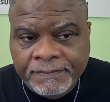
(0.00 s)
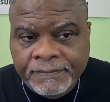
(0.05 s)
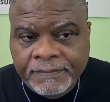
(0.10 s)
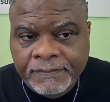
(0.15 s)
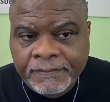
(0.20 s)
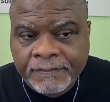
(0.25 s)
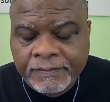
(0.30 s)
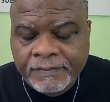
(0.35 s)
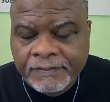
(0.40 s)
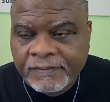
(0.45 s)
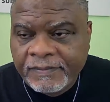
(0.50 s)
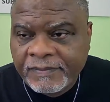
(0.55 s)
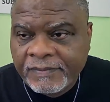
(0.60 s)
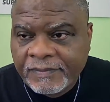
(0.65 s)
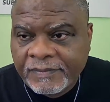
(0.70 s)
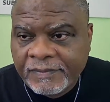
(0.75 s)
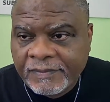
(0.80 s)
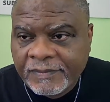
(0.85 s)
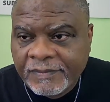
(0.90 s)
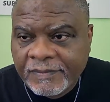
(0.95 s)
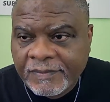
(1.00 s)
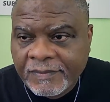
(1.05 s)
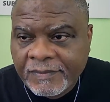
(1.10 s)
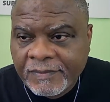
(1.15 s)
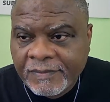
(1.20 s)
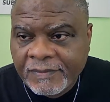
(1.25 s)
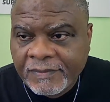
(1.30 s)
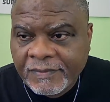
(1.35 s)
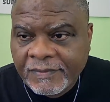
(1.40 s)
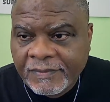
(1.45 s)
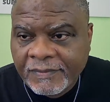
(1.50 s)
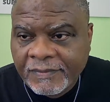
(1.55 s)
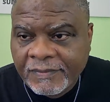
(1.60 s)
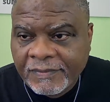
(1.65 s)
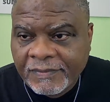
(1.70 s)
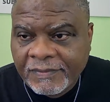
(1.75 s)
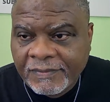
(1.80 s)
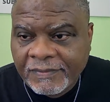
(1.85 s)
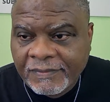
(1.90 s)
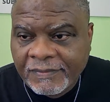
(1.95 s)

(no one is talking)